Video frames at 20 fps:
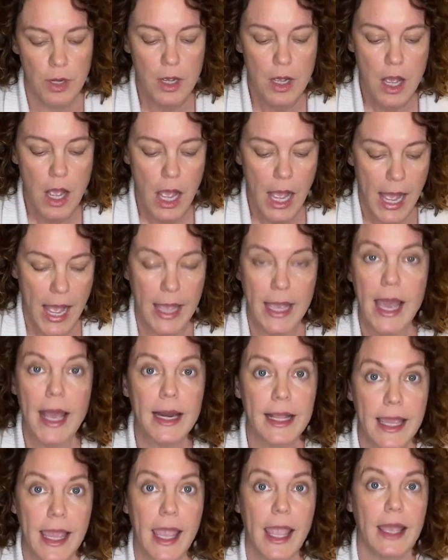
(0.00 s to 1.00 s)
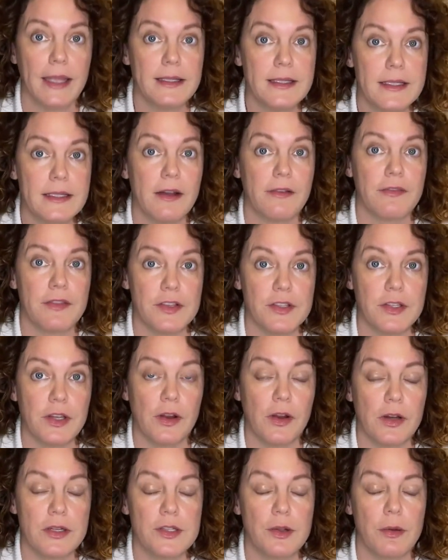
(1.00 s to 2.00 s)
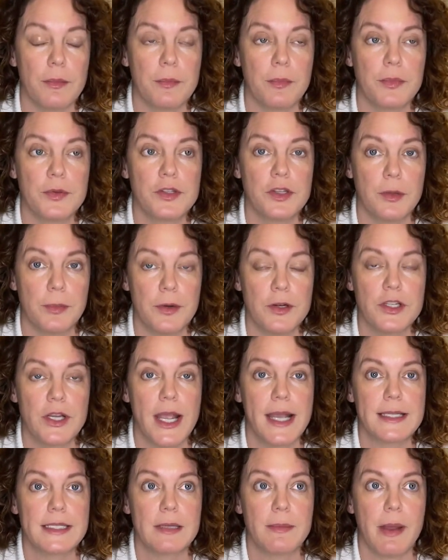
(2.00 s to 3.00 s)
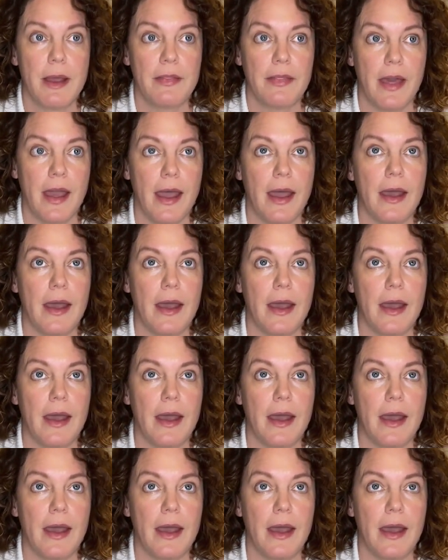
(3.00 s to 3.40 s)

I got to can stuff this year. And so I'm super jazzed about that.